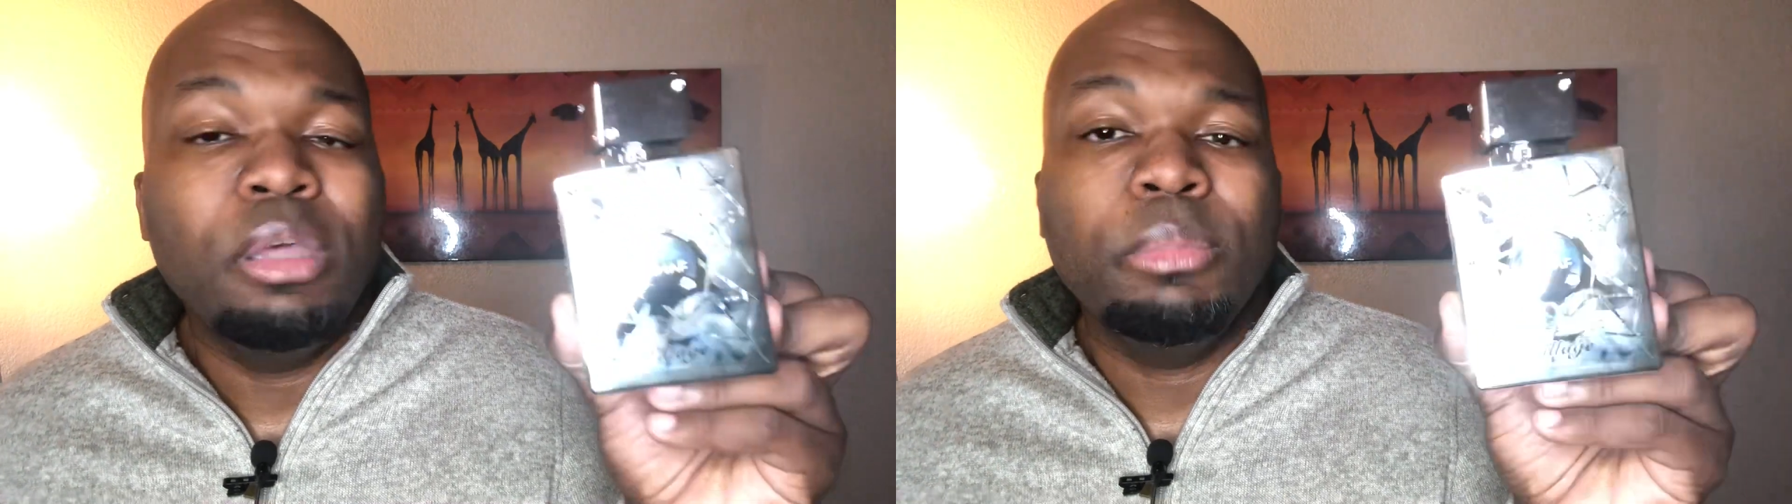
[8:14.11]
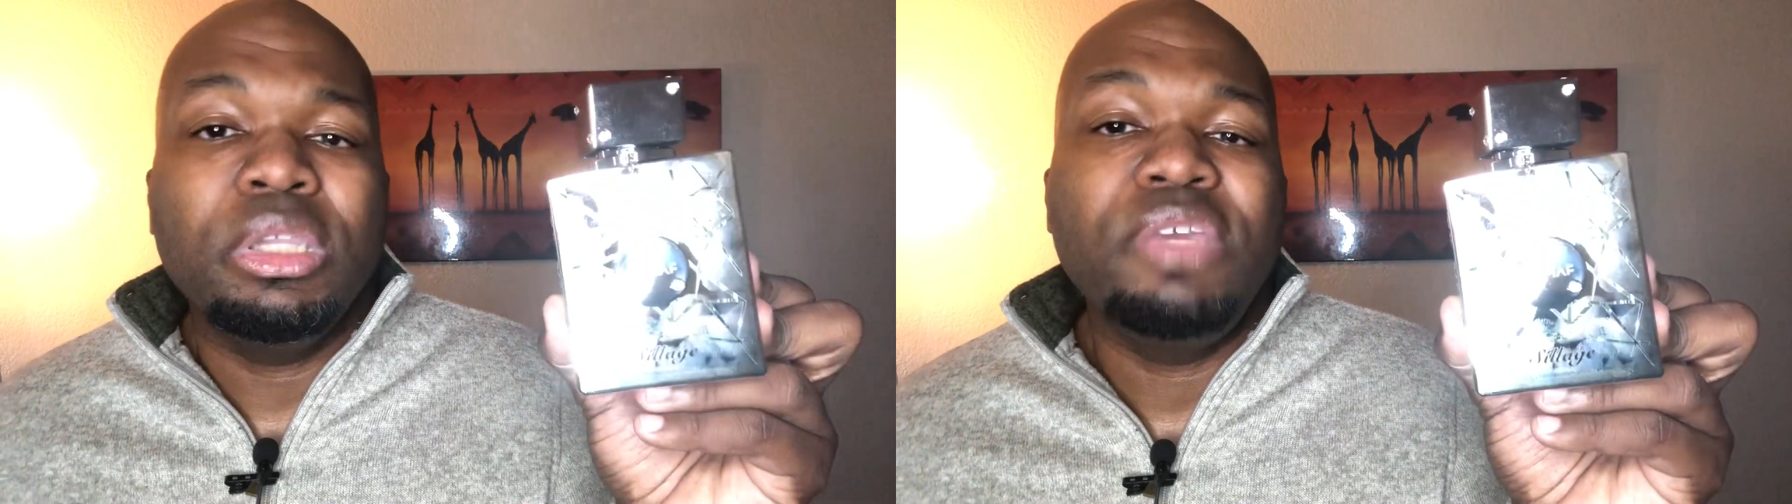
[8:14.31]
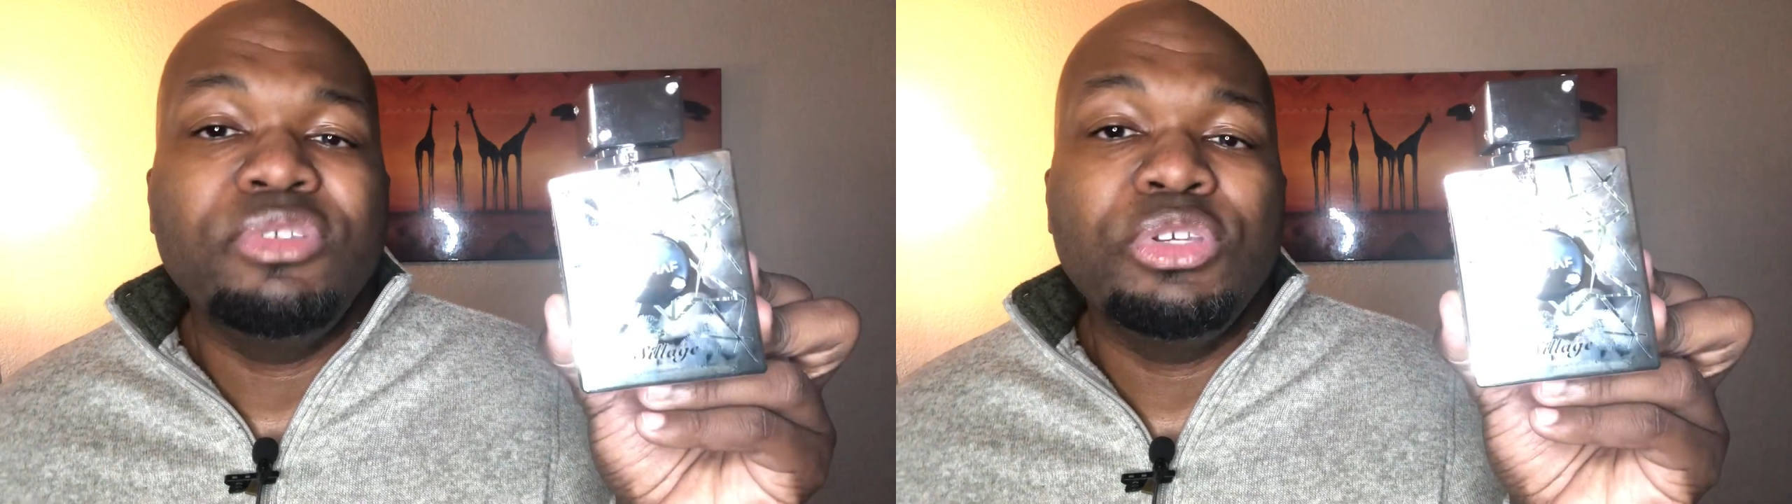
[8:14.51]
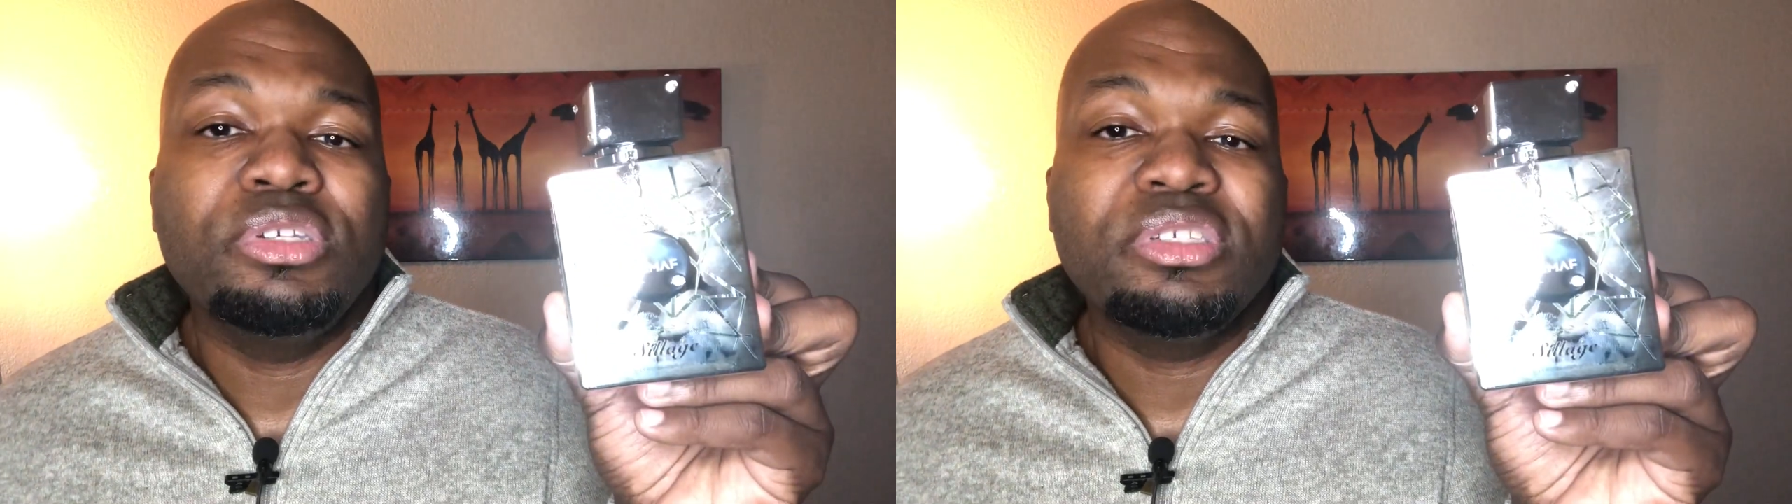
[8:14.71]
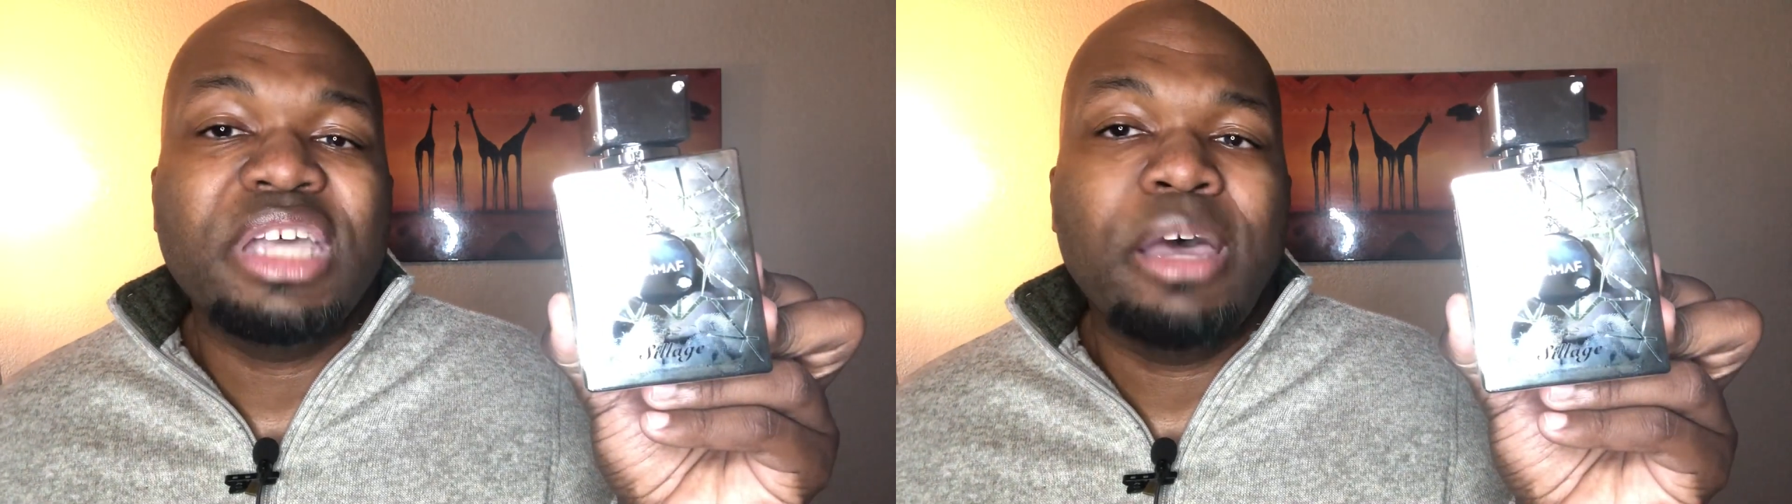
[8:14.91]
Believe until
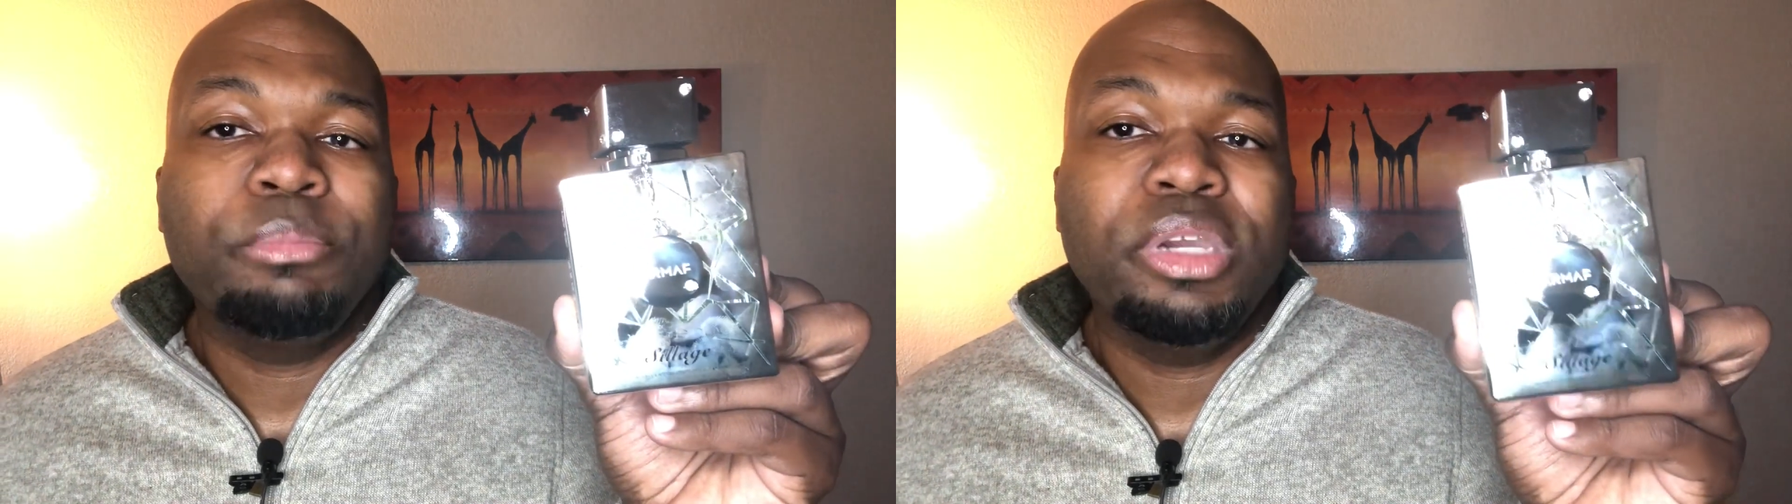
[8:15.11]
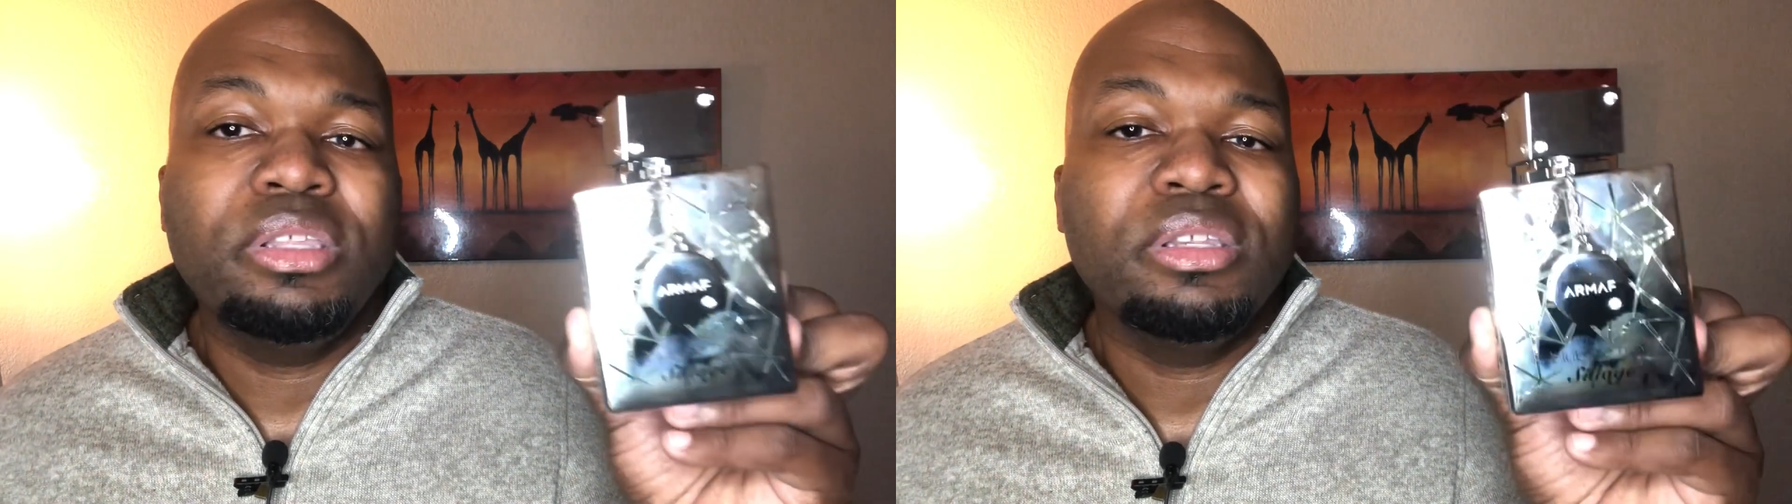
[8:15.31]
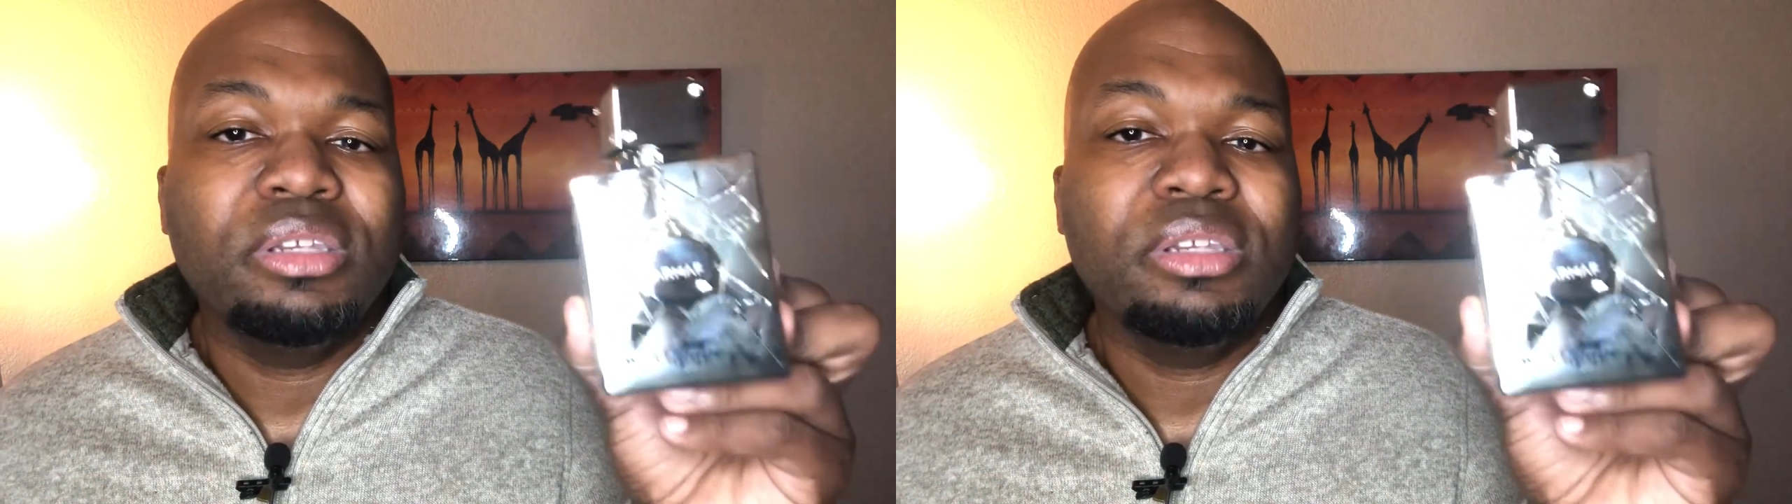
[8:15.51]
you stop breathing,